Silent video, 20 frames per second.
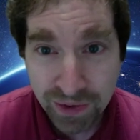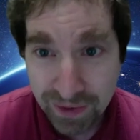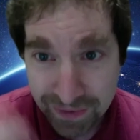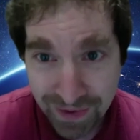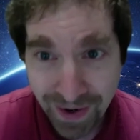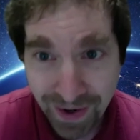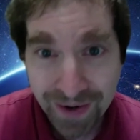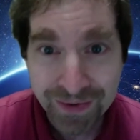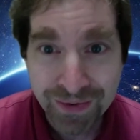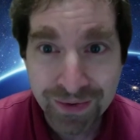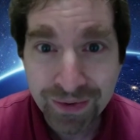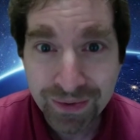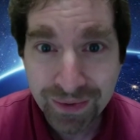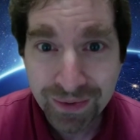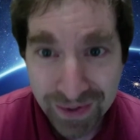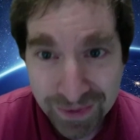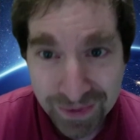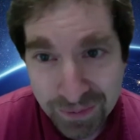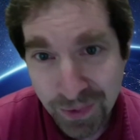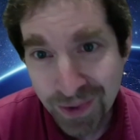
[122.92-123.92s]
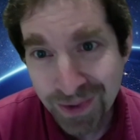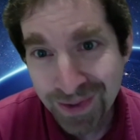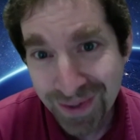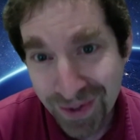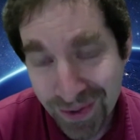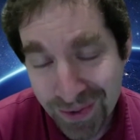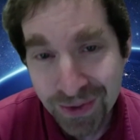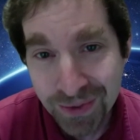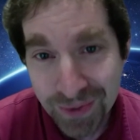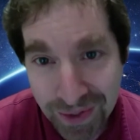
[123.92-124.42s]
need a doctor anymore?
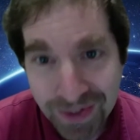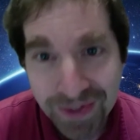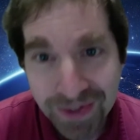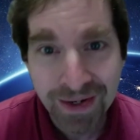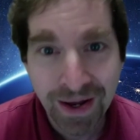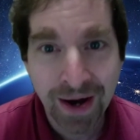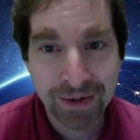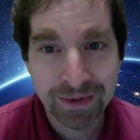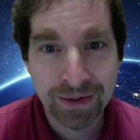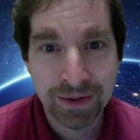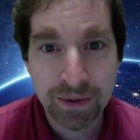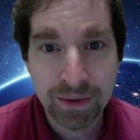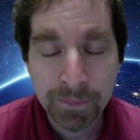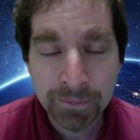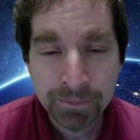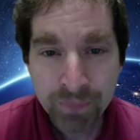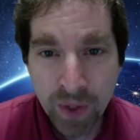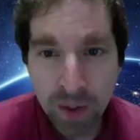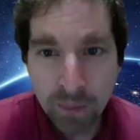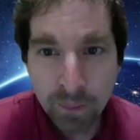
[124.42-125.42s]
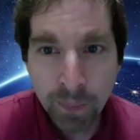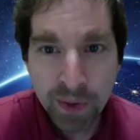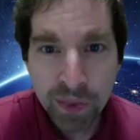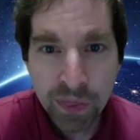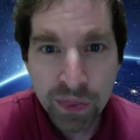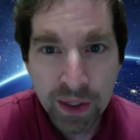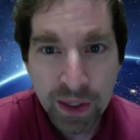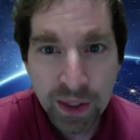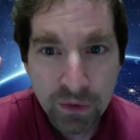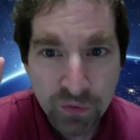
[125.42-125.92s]
No, you need a doctor. But
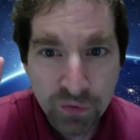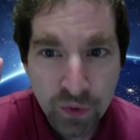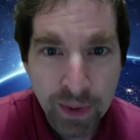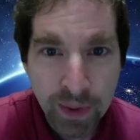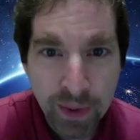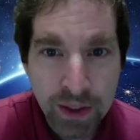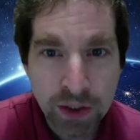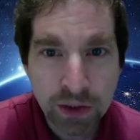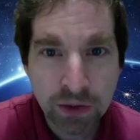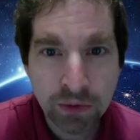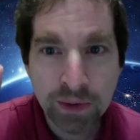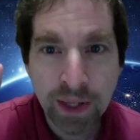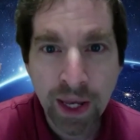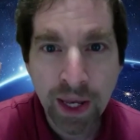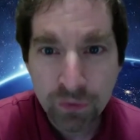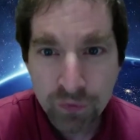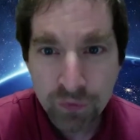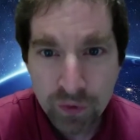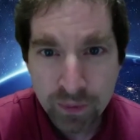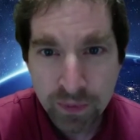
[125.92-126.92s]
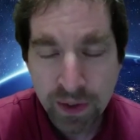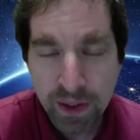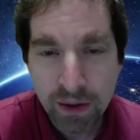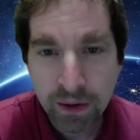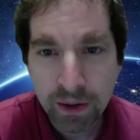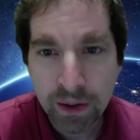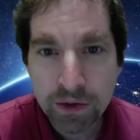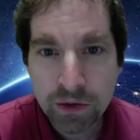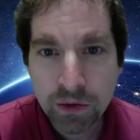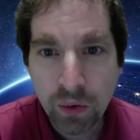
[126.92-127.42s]
the information you get from there
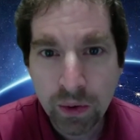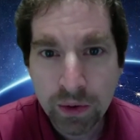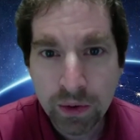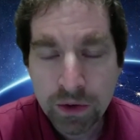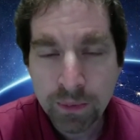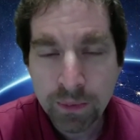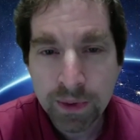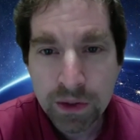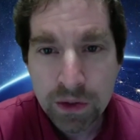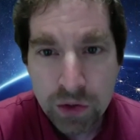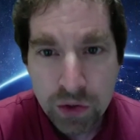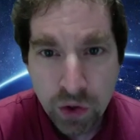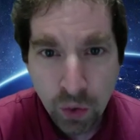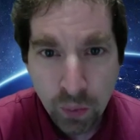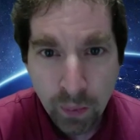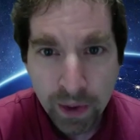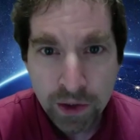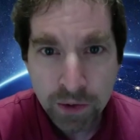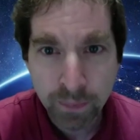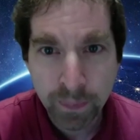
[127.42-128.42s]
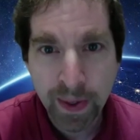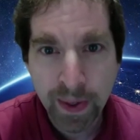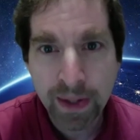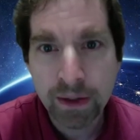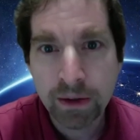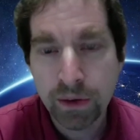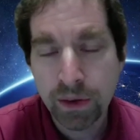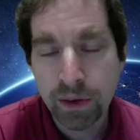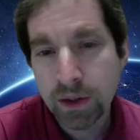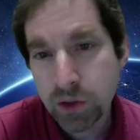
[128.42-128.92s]
is going to be so much
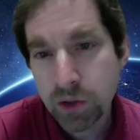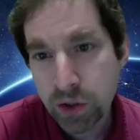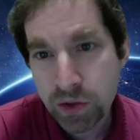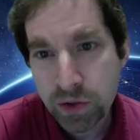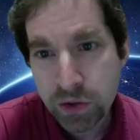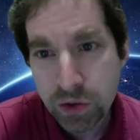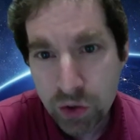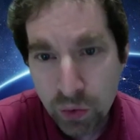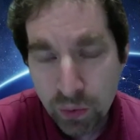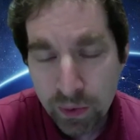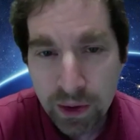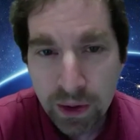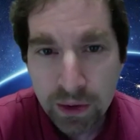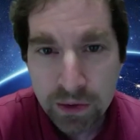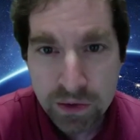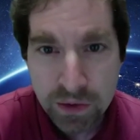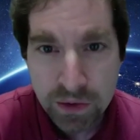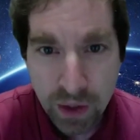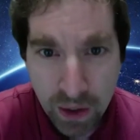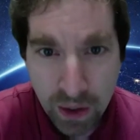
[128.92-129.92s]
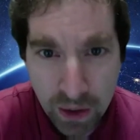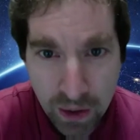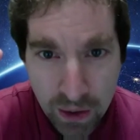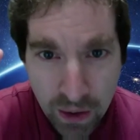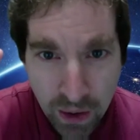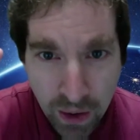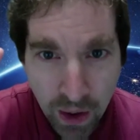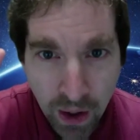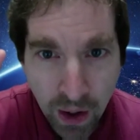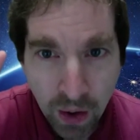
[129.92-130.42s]
better than just doing a, a,
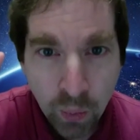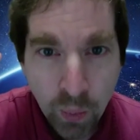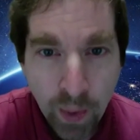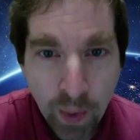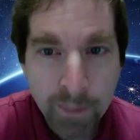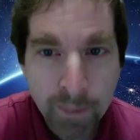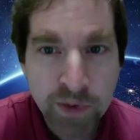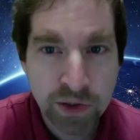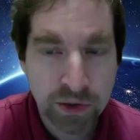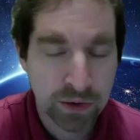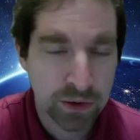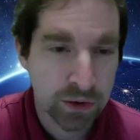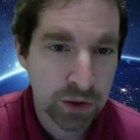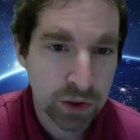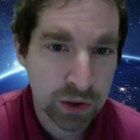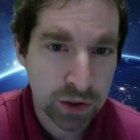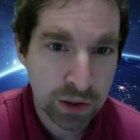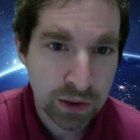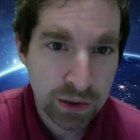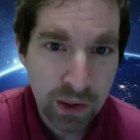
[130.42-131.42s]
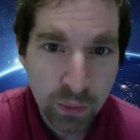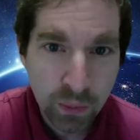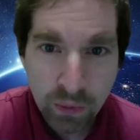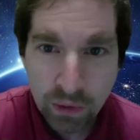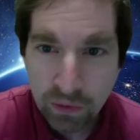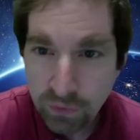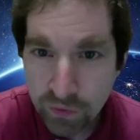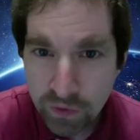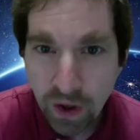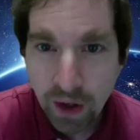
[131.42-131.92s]
a web search that
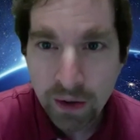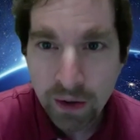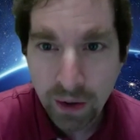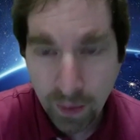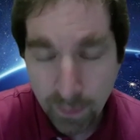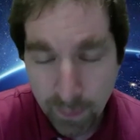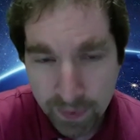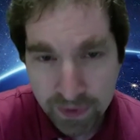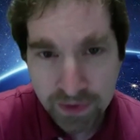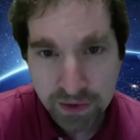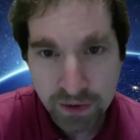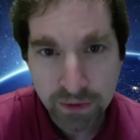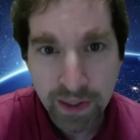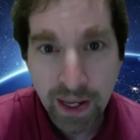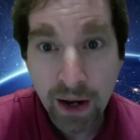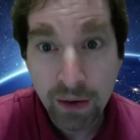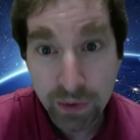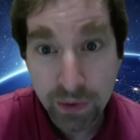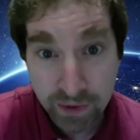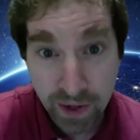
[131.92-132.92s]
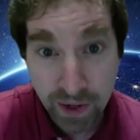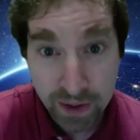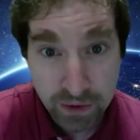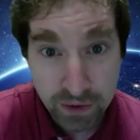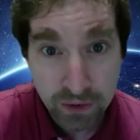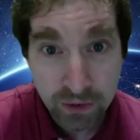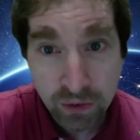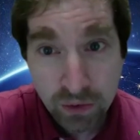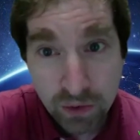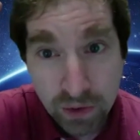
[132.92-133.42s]
we've done up until now, that
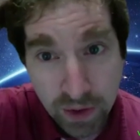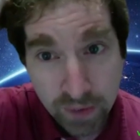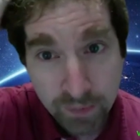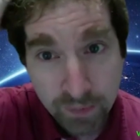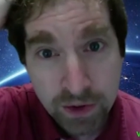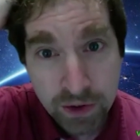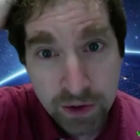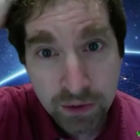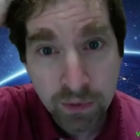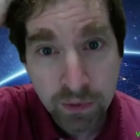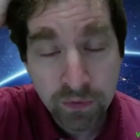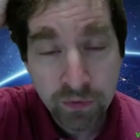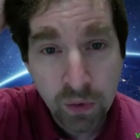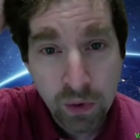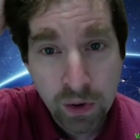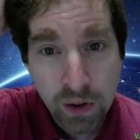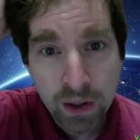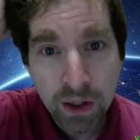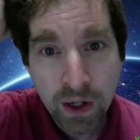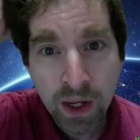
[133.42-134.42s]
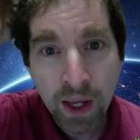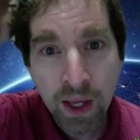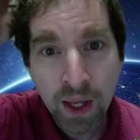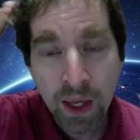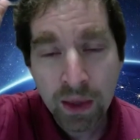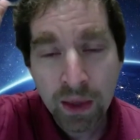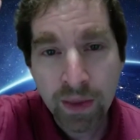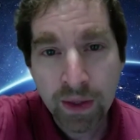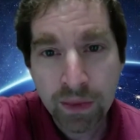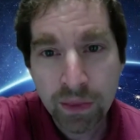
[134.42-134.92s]
Dr. Google I mentioned before,
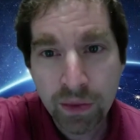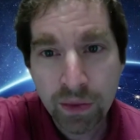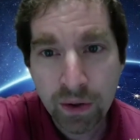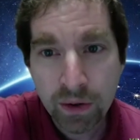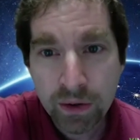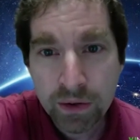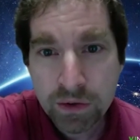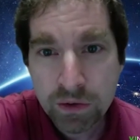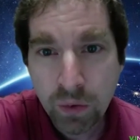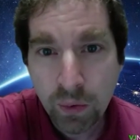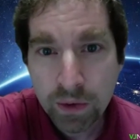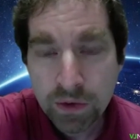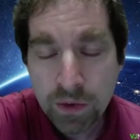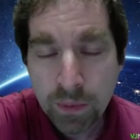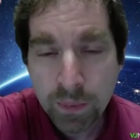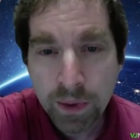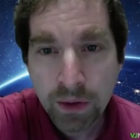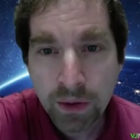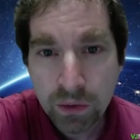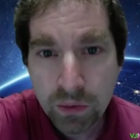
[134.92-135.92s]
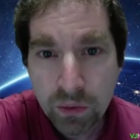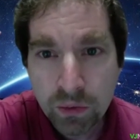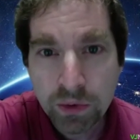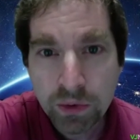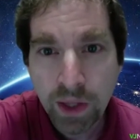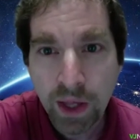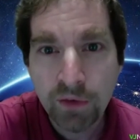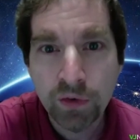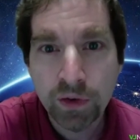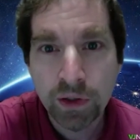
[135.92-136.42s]
that there is going to be a new
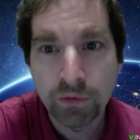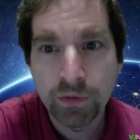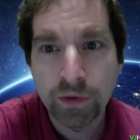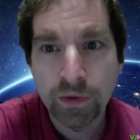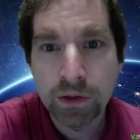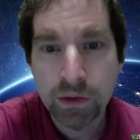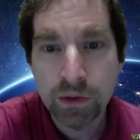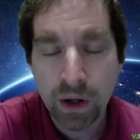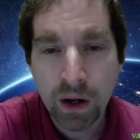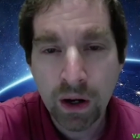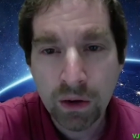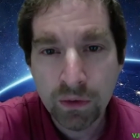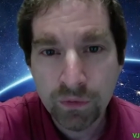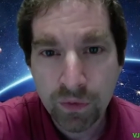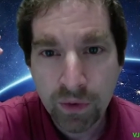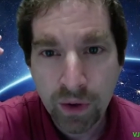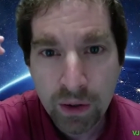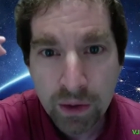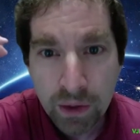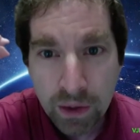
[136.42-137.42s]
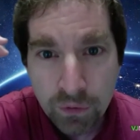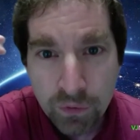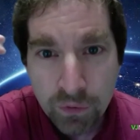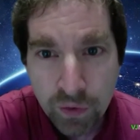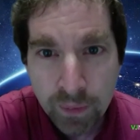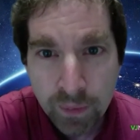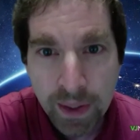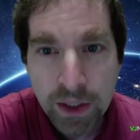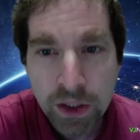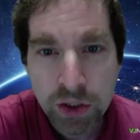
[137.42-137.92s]
level of, of an
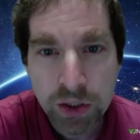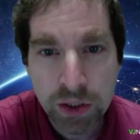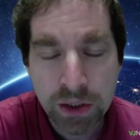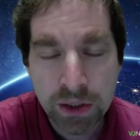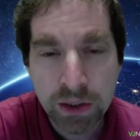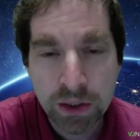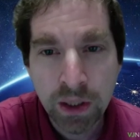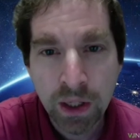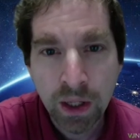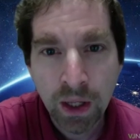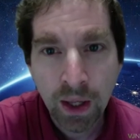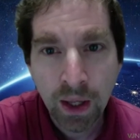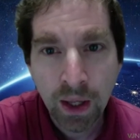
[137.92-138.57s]
information